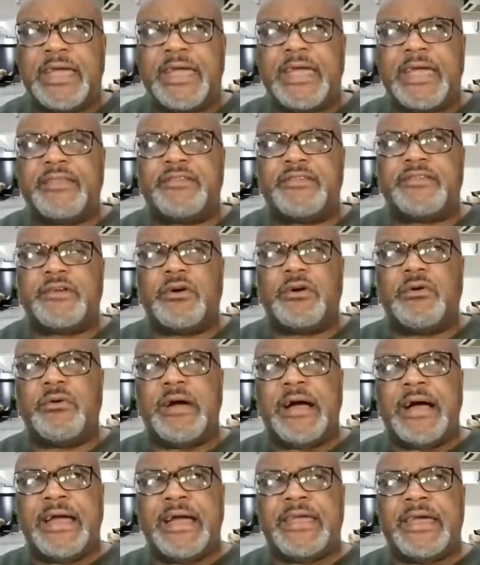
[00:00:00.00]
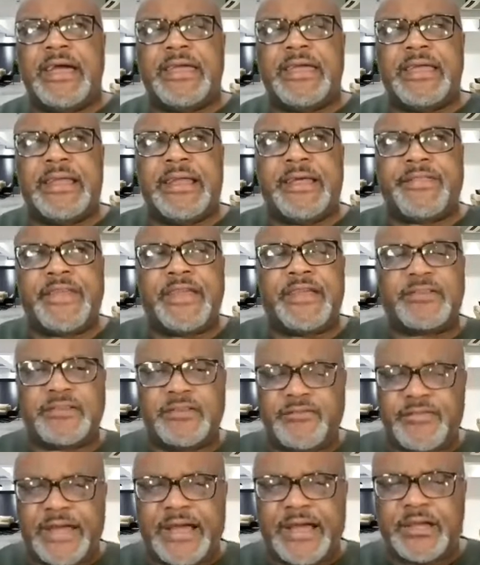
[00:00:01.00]
And so I, I and I think it's a
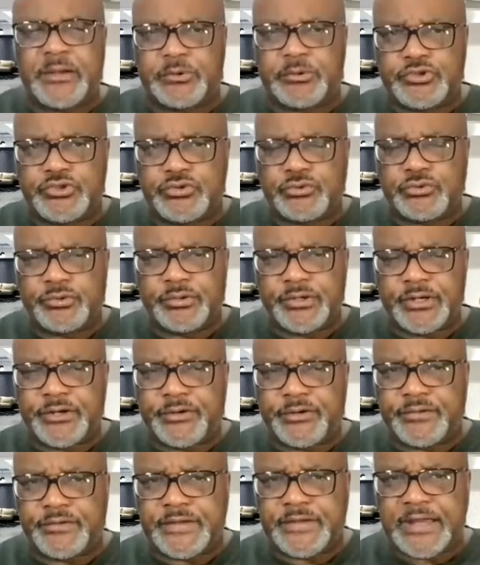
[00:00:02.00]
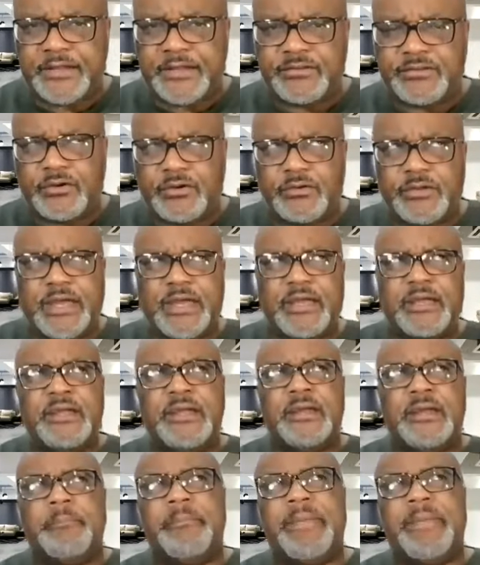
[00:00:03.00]
valuable tool to understand so that
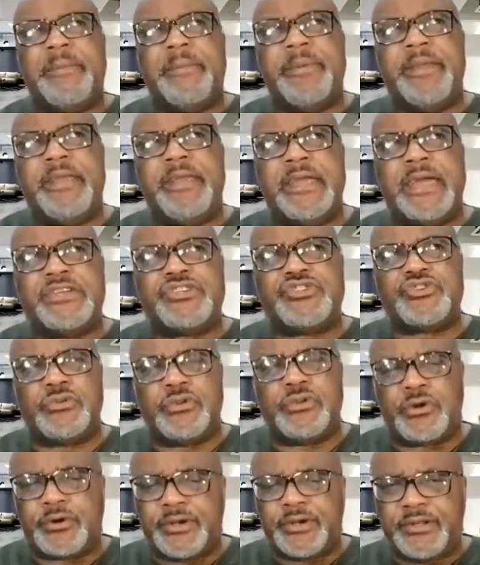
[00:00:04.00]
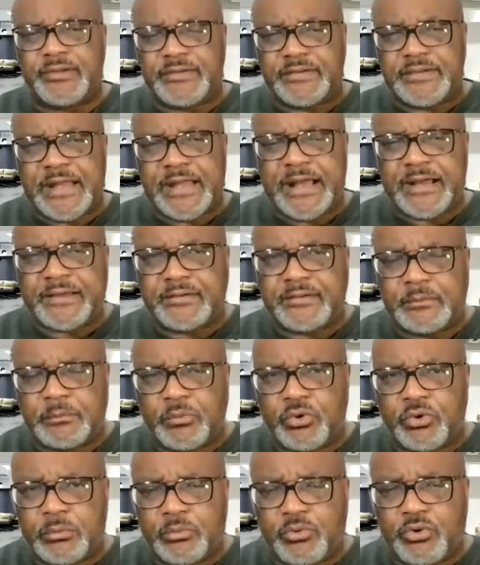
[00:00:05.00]
maybe as you're learning stocks
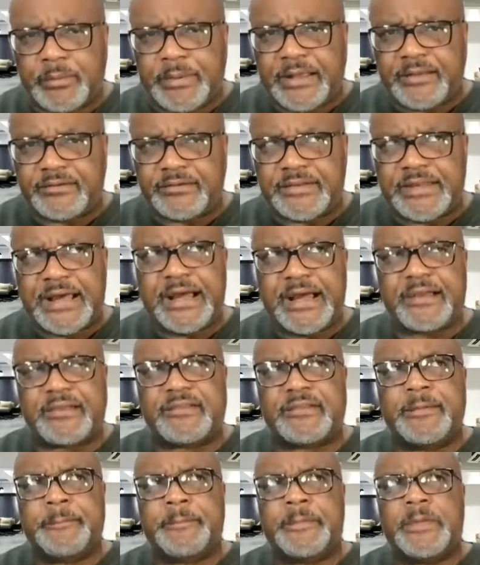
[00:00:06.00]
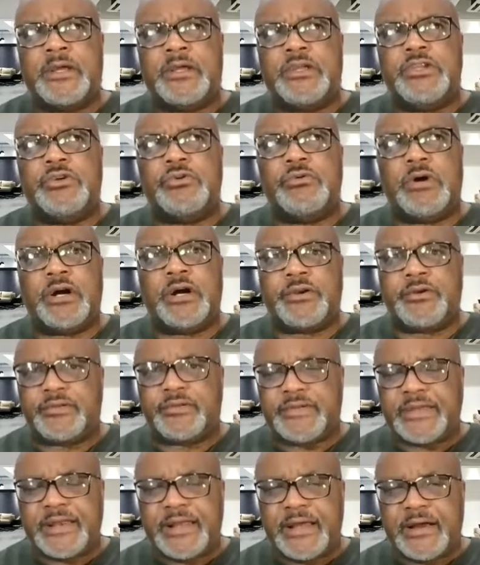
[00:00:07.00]
more and more about stocks, you
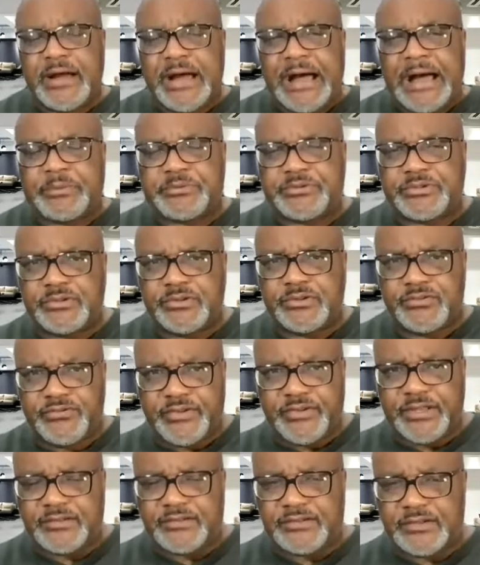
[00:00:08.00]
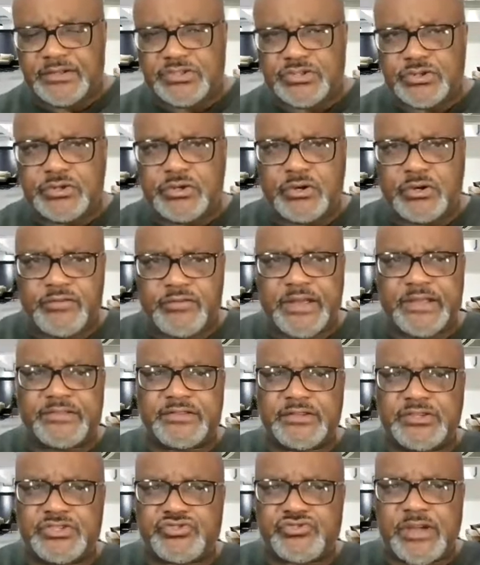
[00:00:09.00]
understand how options fits into your
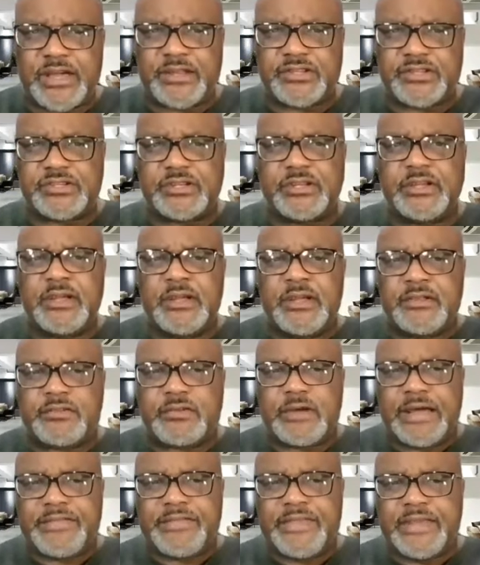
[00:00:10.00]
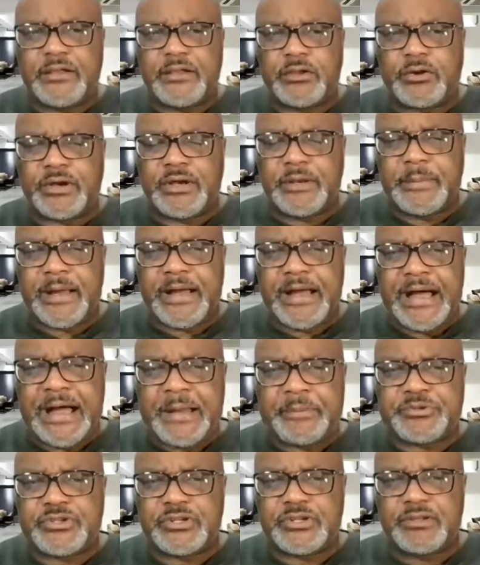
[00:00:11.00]
investing strategy. So I think learning about
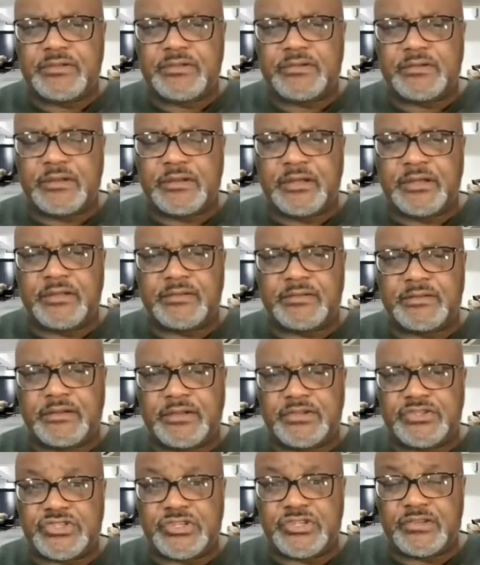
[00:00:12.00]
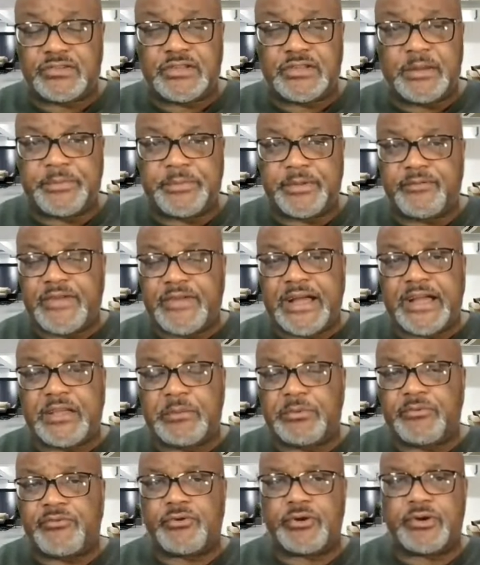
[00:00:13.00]
options is is just something
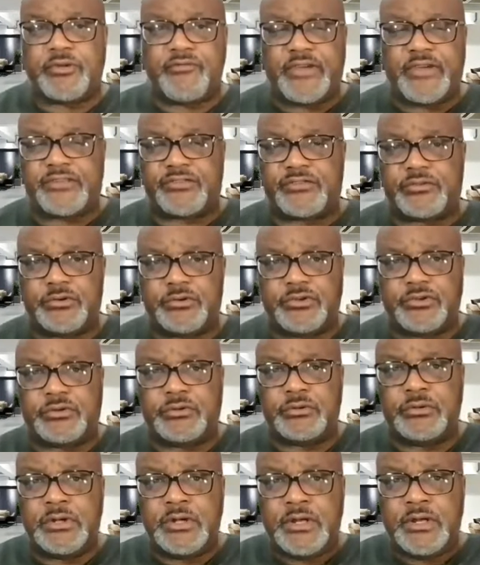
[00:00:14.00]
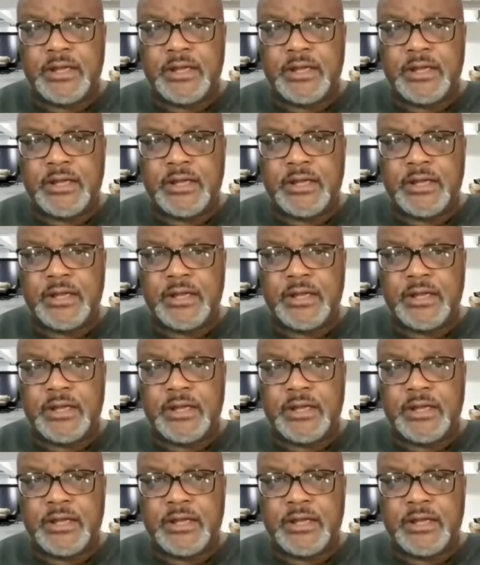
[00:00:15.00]
valuable for an investor to do.